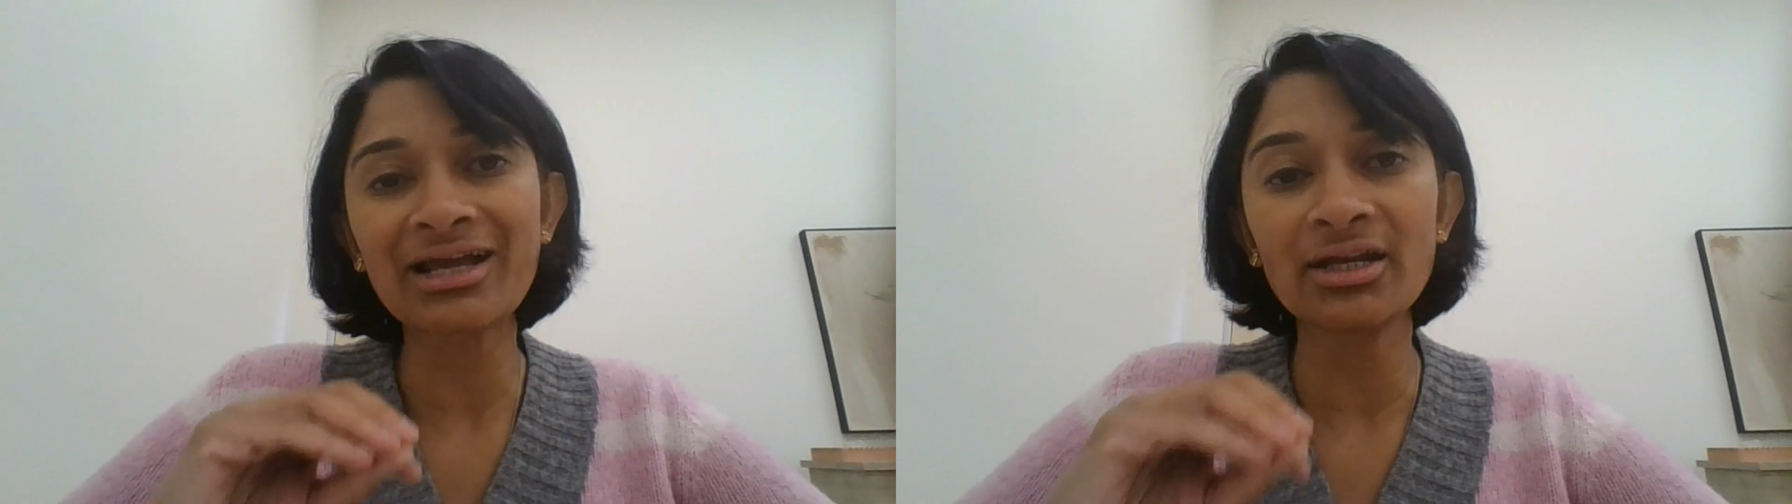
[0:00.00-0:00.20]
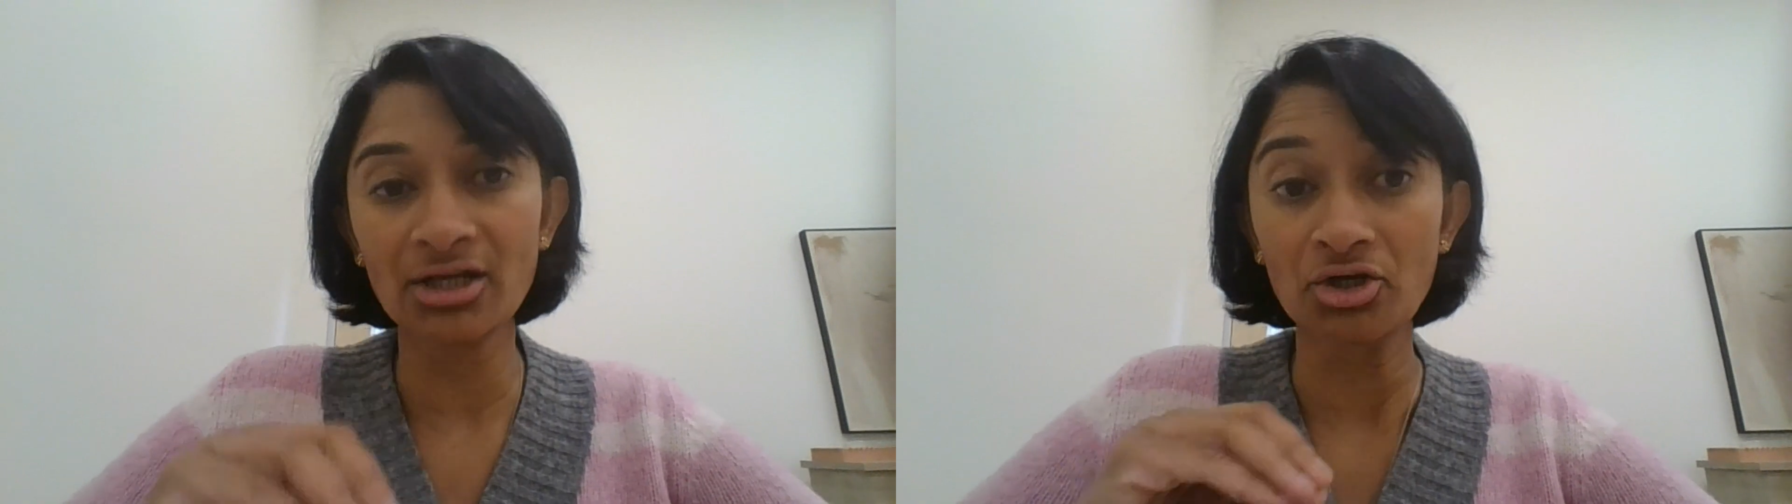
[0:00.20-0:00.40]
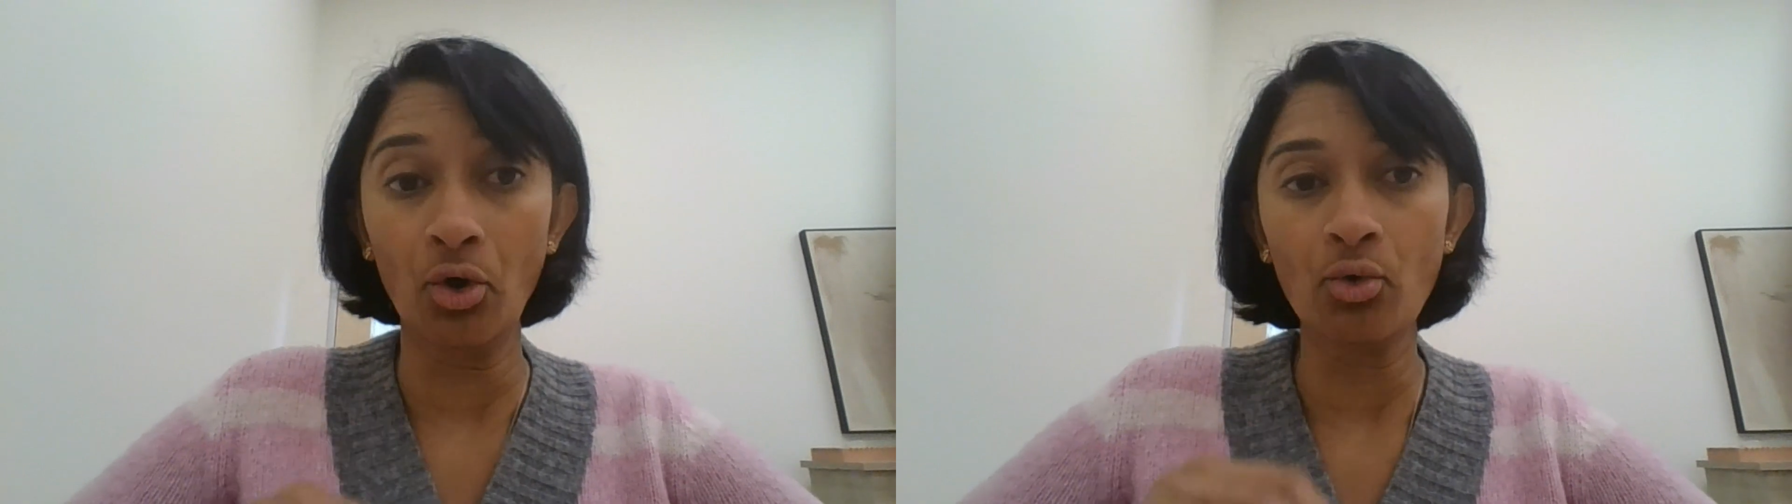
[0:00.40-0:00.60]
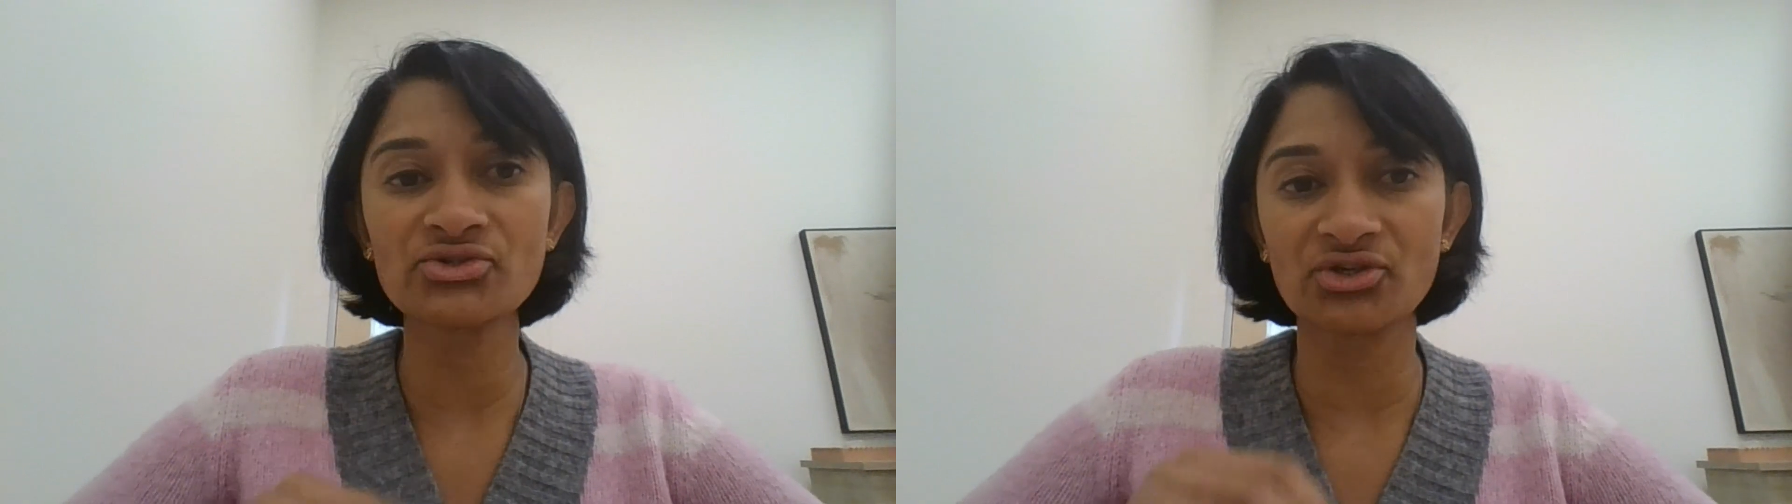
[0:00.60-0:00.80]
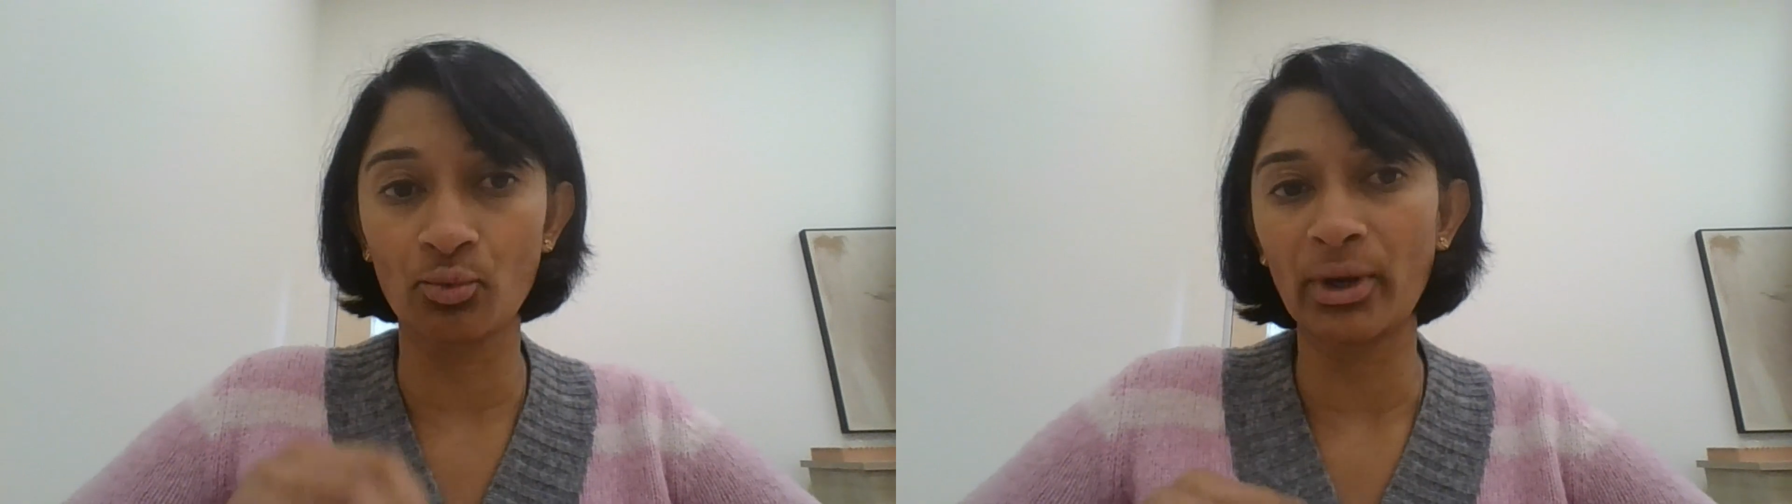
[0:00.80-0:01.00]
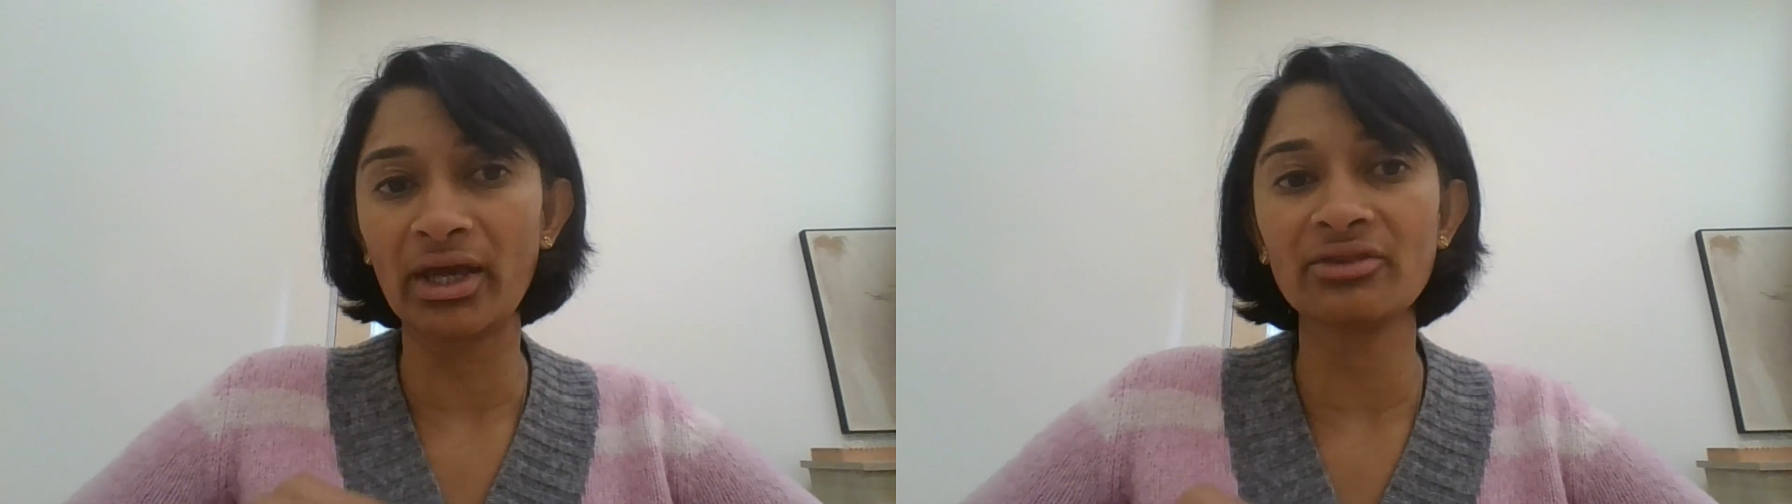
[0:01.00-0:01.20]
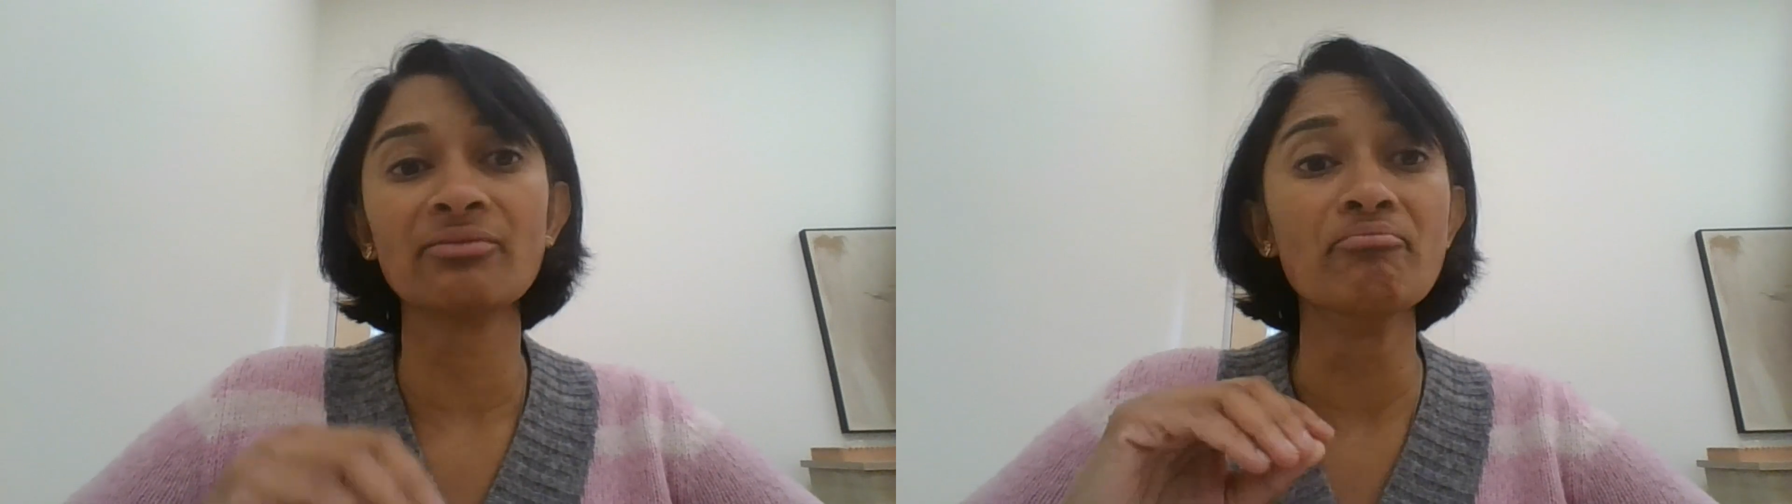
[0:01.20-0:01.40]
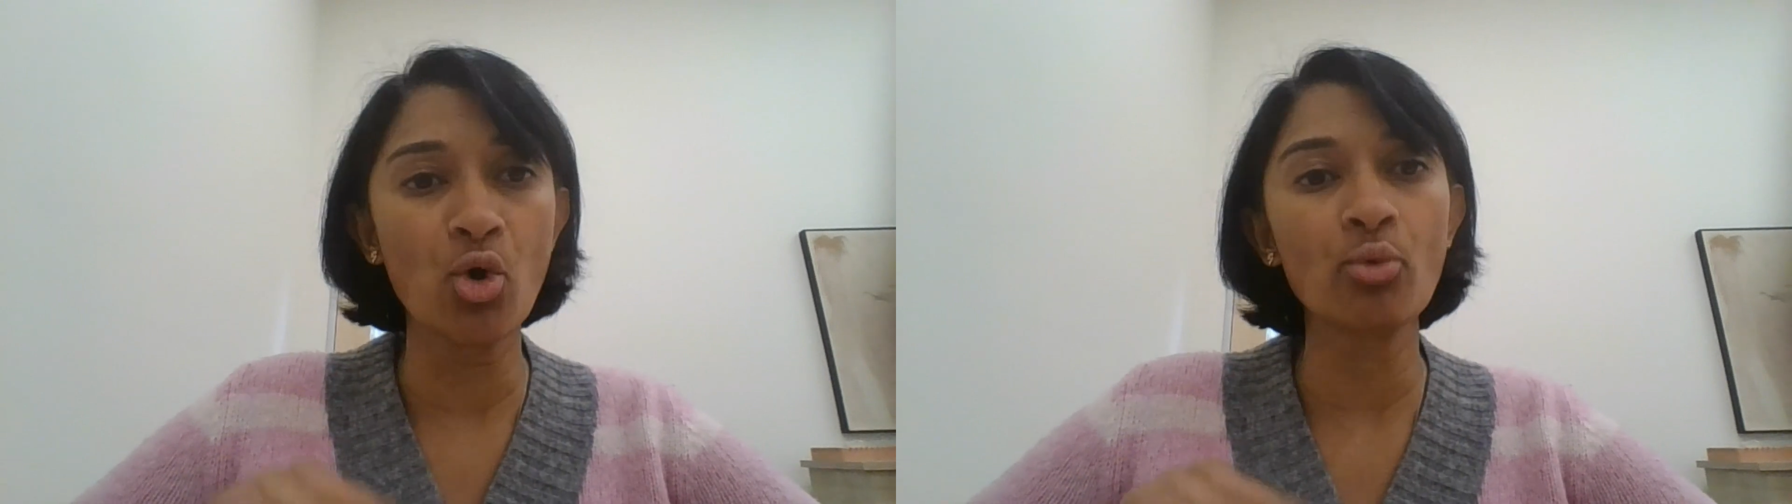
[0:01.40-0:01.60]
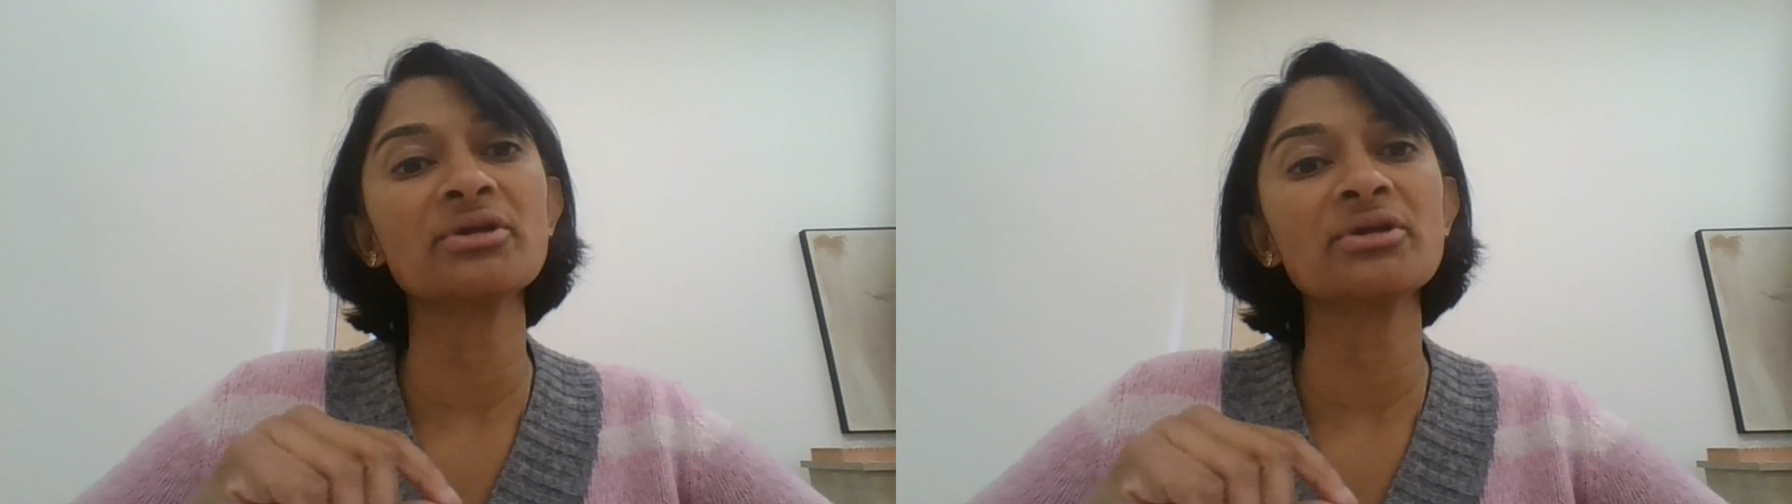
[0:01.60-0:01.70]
that kind of goes away the